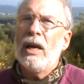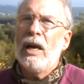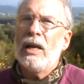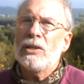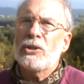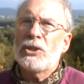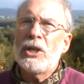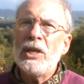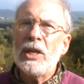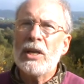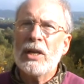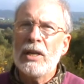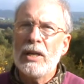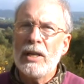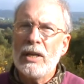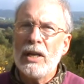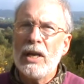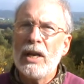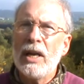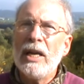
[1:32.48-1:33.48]

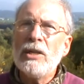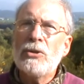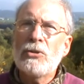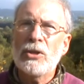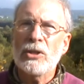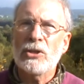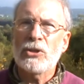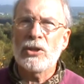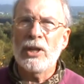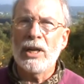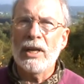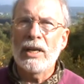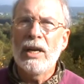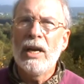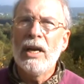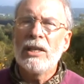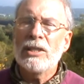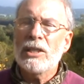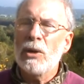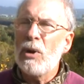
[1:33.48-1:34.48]
scenically interesting.
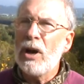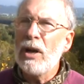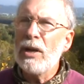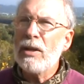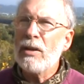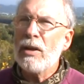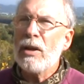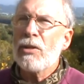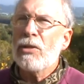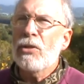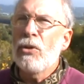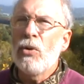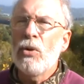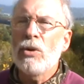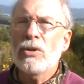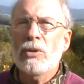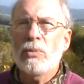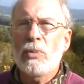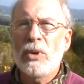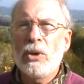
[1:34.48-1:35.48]
So I
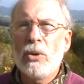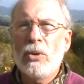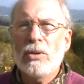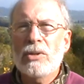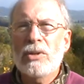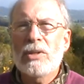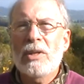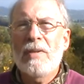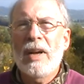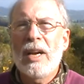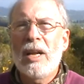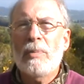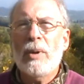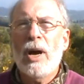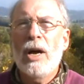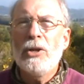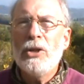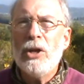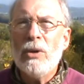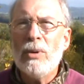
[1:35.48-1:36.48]
thought we ought to develop
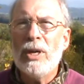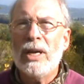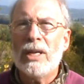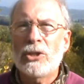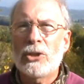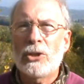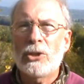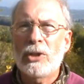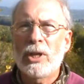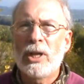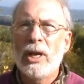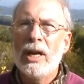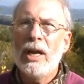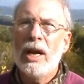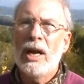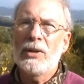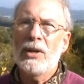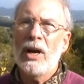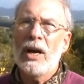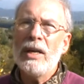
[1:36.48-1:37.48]
a new list,
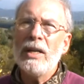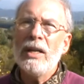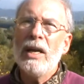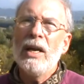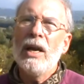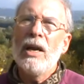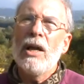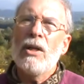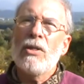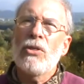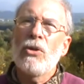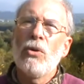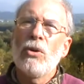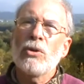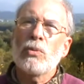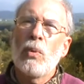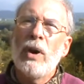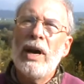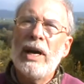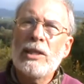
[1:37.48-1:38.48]
and I thought,
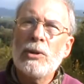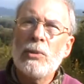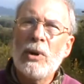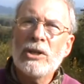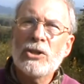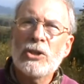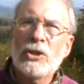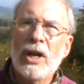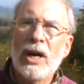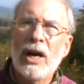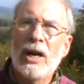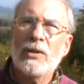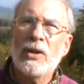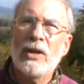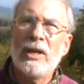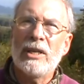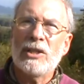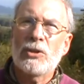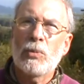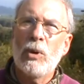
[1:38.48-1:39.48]
where do I start the
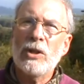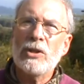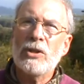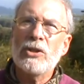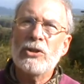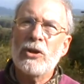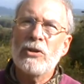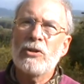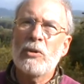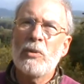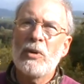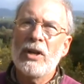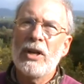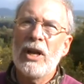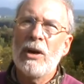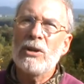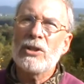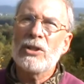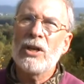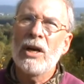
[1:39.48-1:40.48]
list? What is going to be the
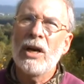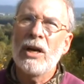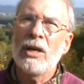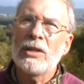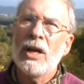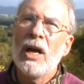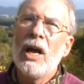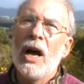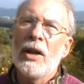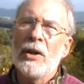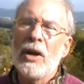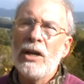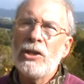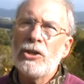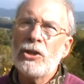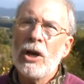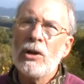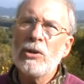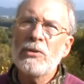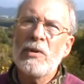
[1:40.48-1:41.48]
lowest height? And I
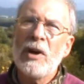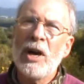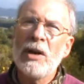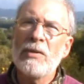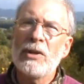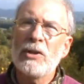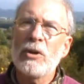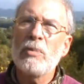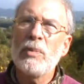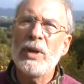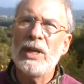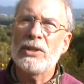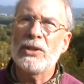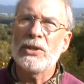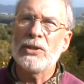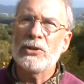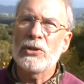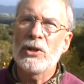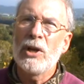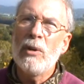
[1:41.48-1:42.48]
chose 500
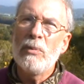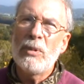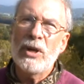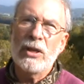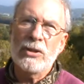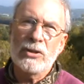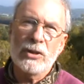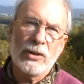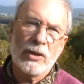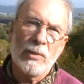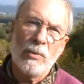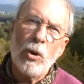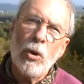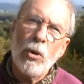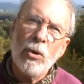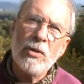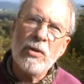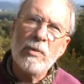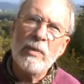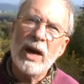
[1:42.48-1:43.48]
metres because
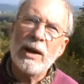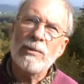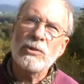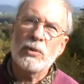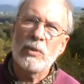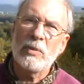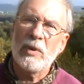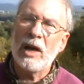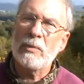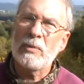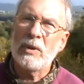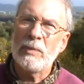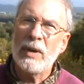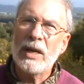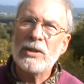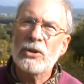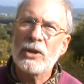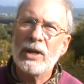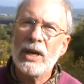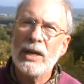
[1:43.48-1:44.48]
all the maps had been
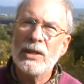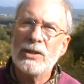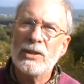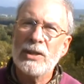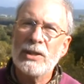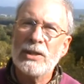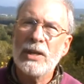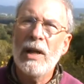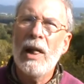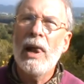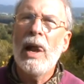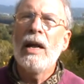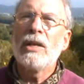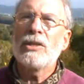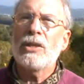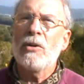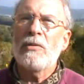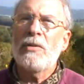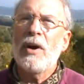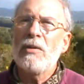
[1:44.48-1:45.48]
metricated,
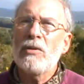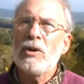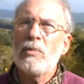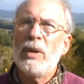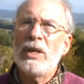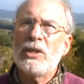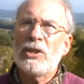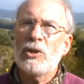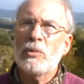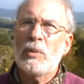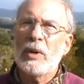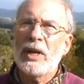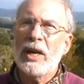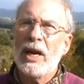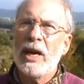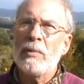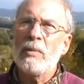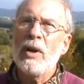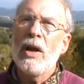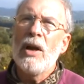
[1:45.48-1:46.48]
so 500 metres
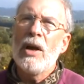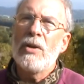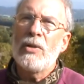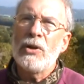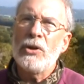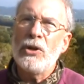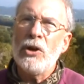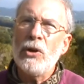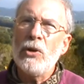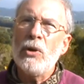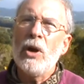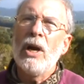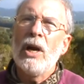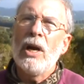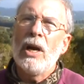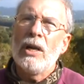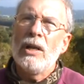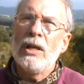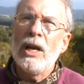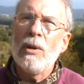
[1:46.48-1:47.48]
became the new
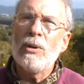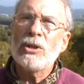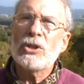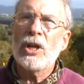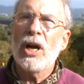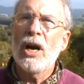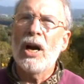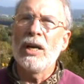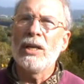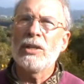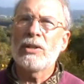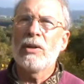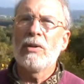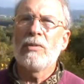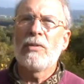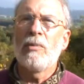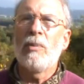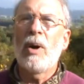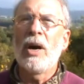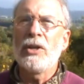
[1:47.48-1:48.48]
lowest height
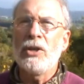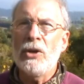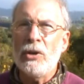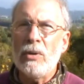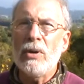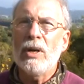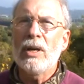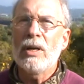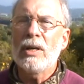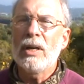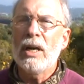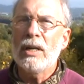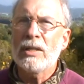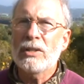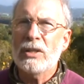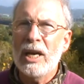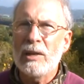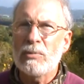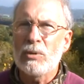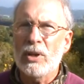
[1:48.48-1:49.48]
for my new
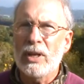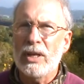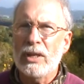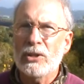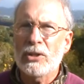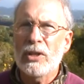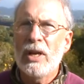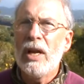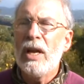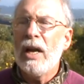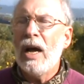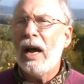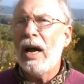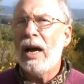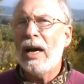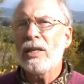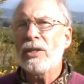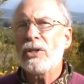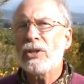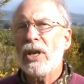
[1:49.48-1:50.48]
table list.
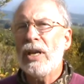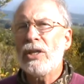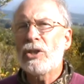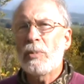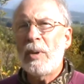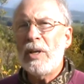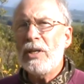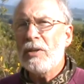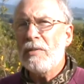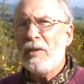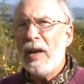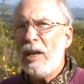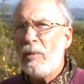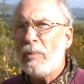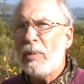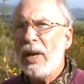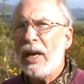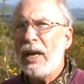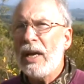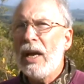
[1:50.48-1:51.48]
And it's been
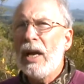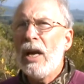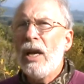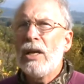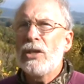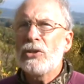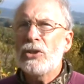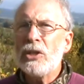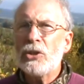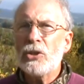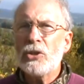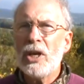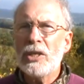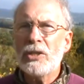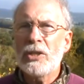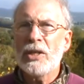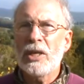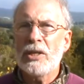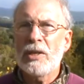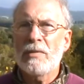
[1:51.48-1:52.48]
developing since
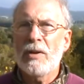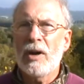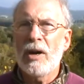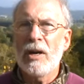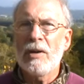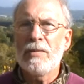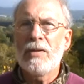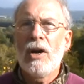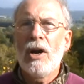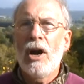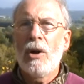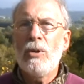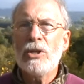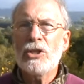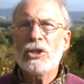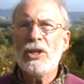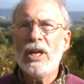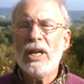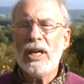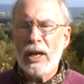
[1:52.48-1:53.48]
1995.
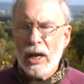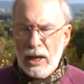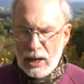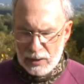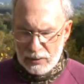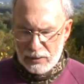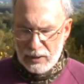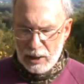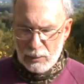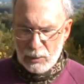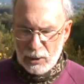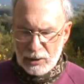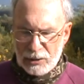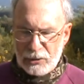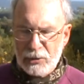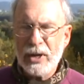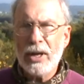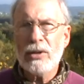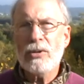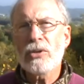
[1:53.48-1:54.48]
Originally there were
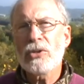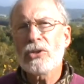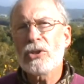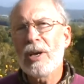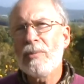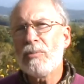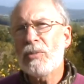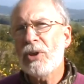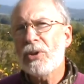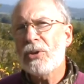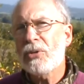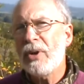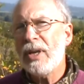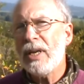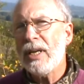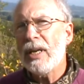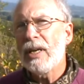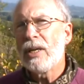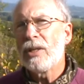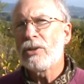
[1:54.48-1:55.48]

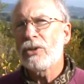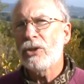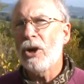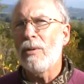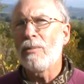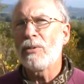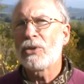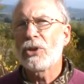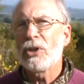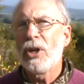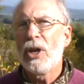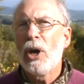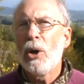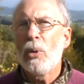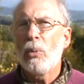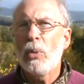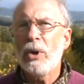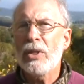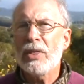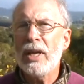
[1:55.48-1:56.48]
373 tops
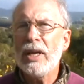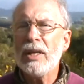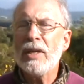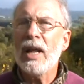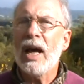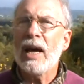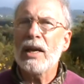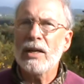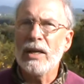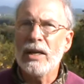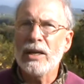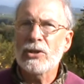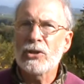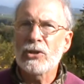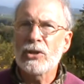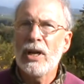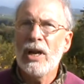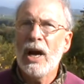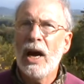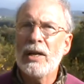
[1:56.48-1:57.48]
within that
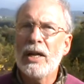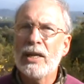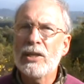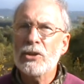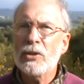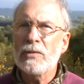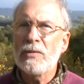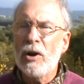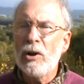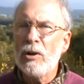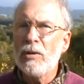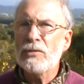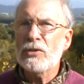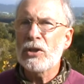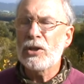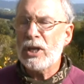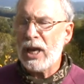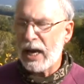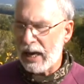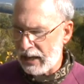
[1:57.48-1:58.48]
list, and it has evolved
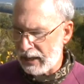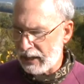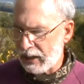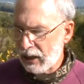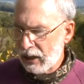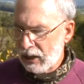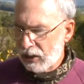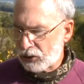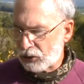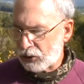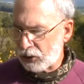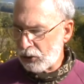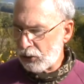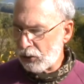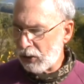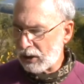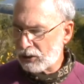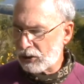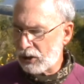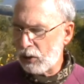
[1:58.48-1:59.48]
today
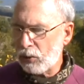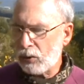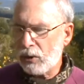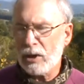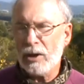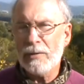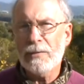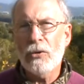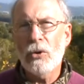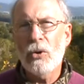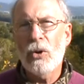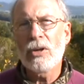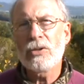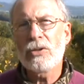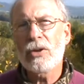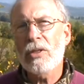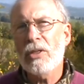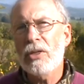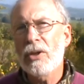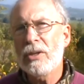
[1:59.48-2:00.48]
to a total of
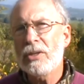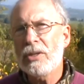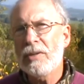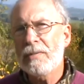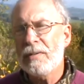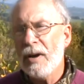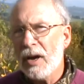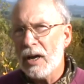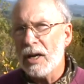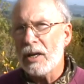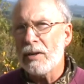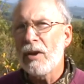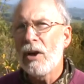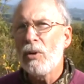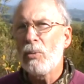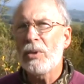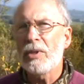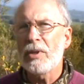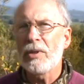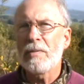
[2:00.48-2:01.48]

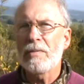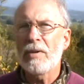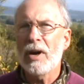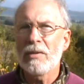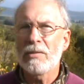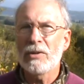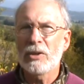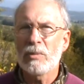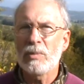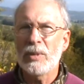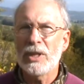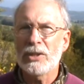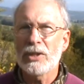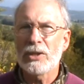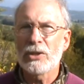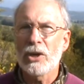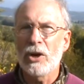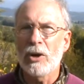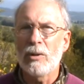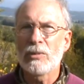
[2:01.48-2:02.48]
435 within the 500 metre
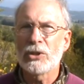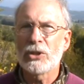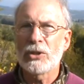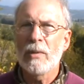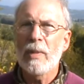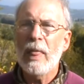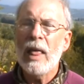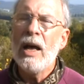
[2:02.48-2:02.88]
tops.